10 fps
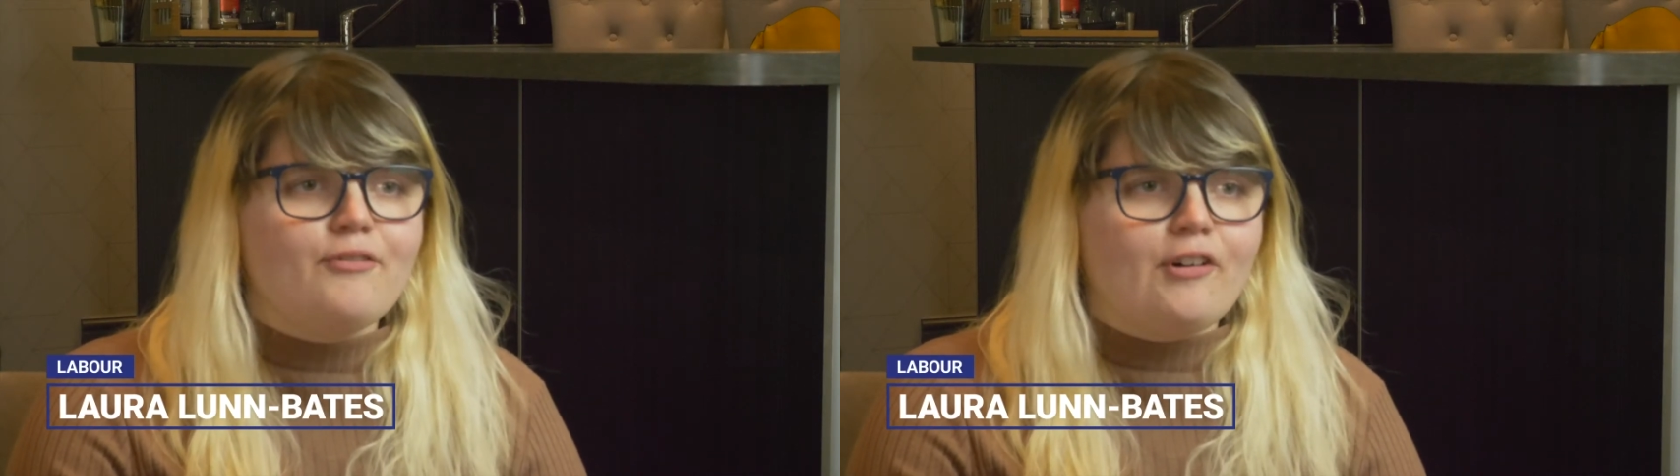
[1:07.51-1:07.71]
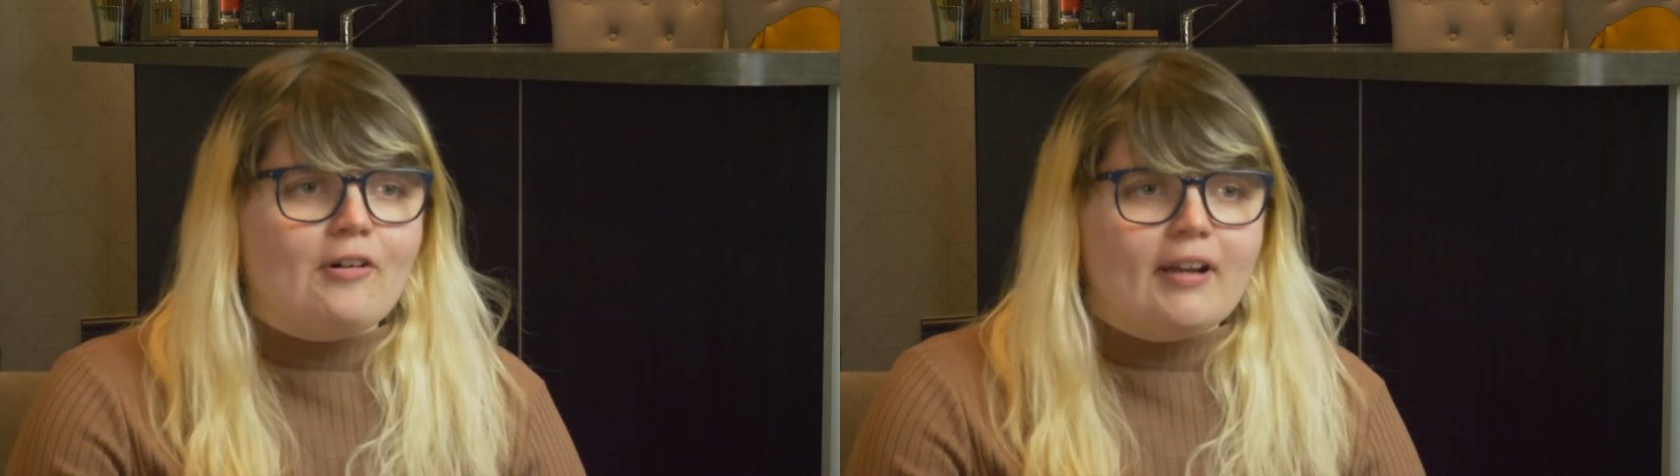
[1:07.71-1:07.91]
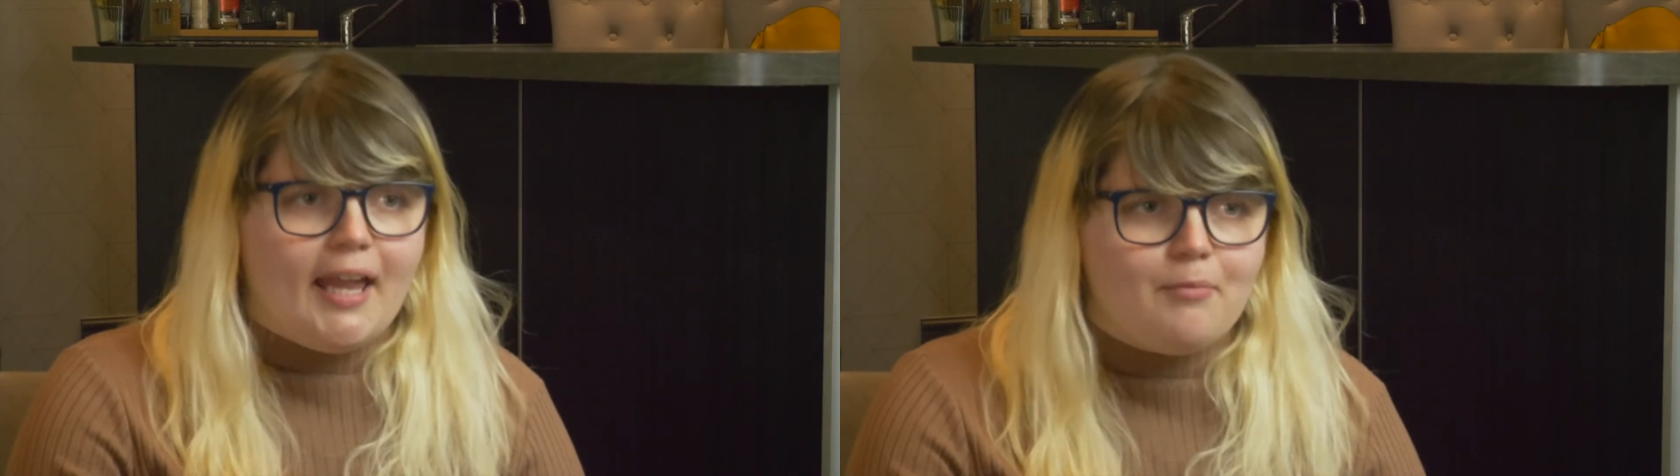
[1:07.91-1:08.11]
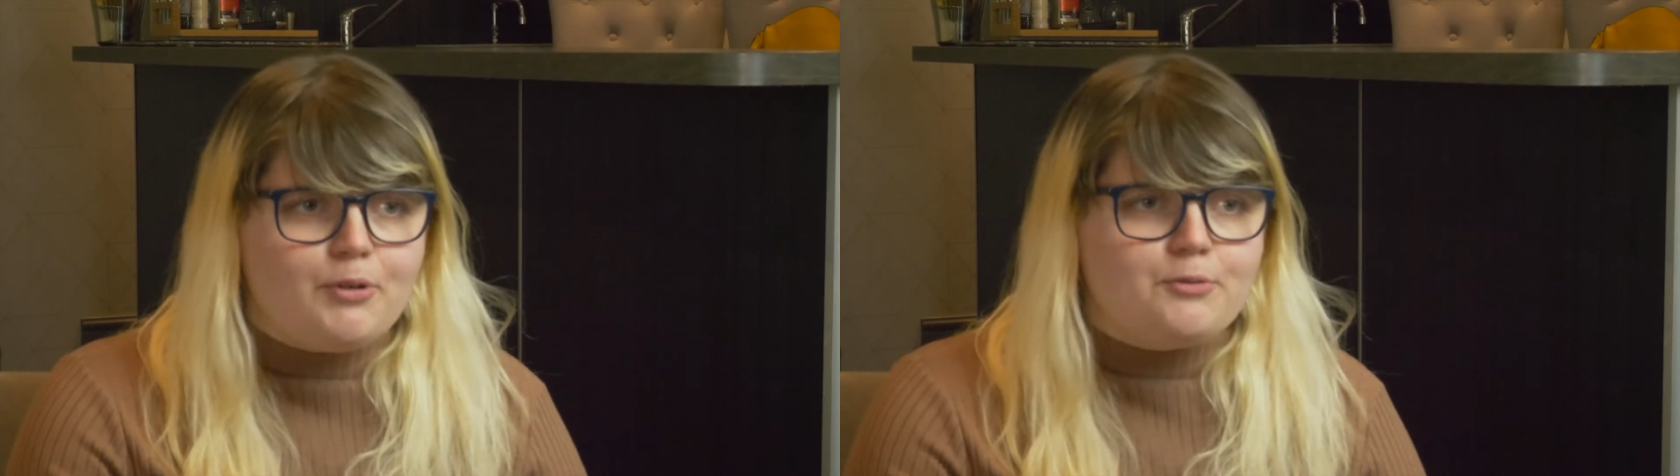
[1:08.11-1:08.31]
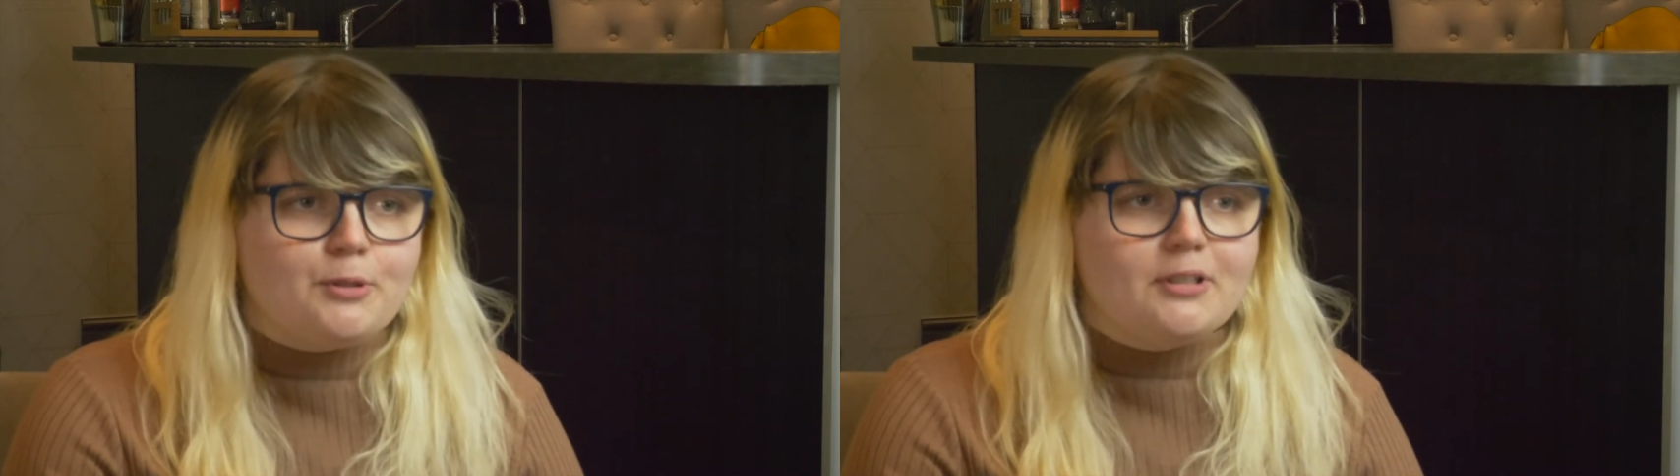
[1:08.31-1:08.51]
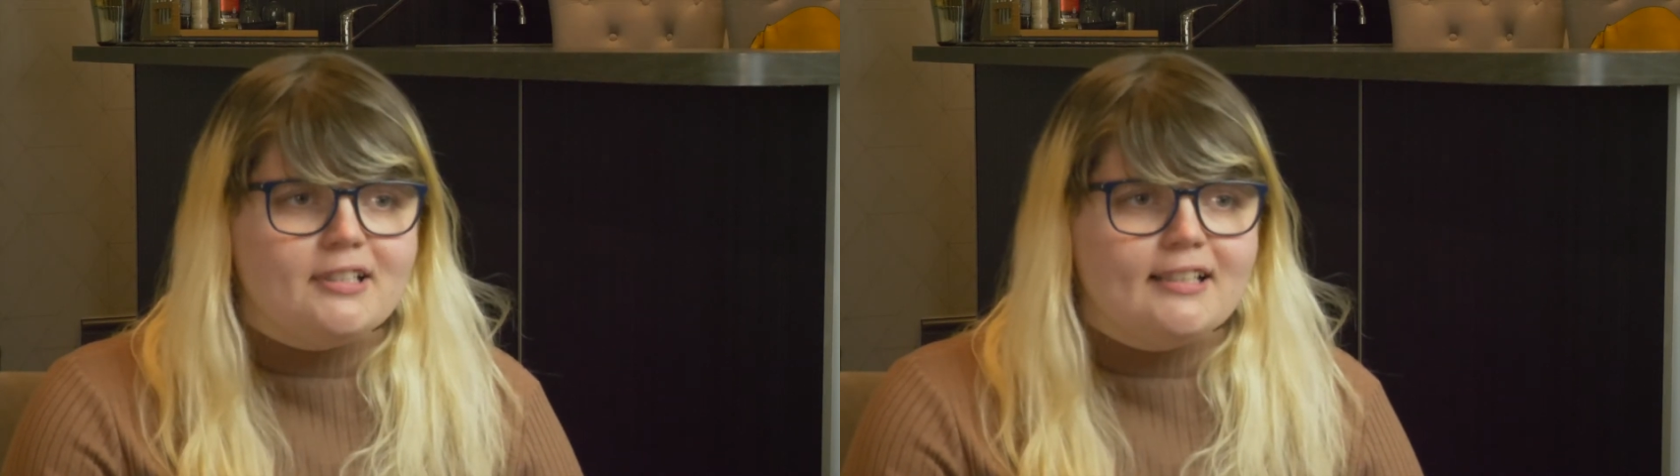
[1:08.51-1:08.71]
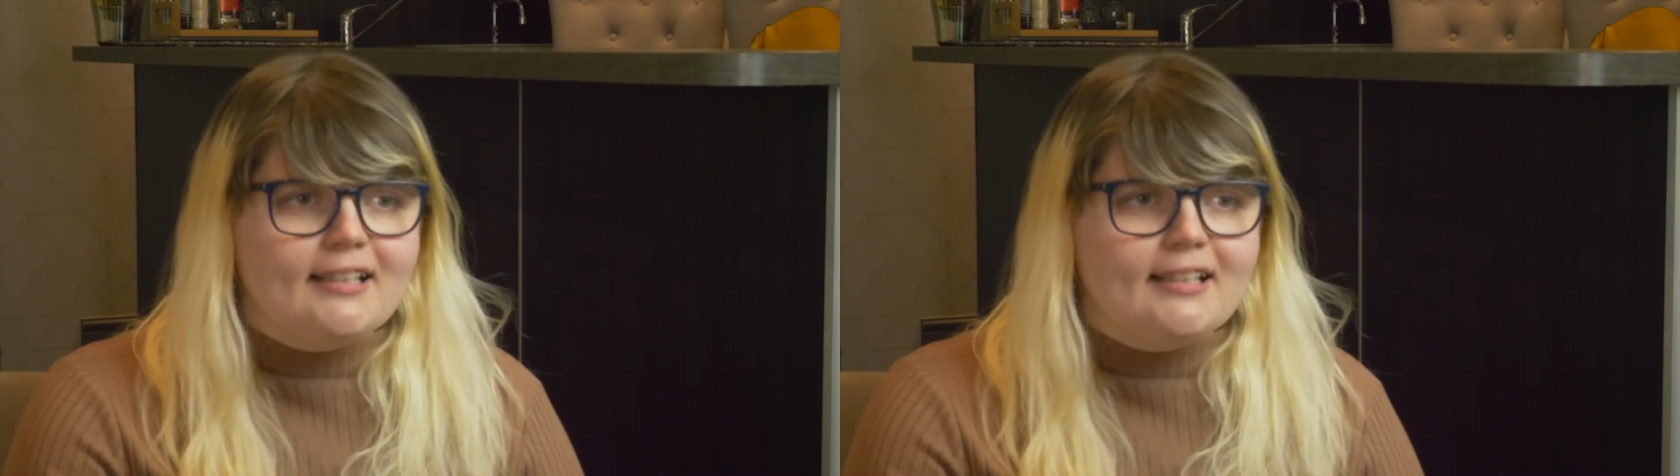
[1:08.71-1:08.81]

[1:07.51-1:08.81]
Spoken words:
for Cambridge Ward.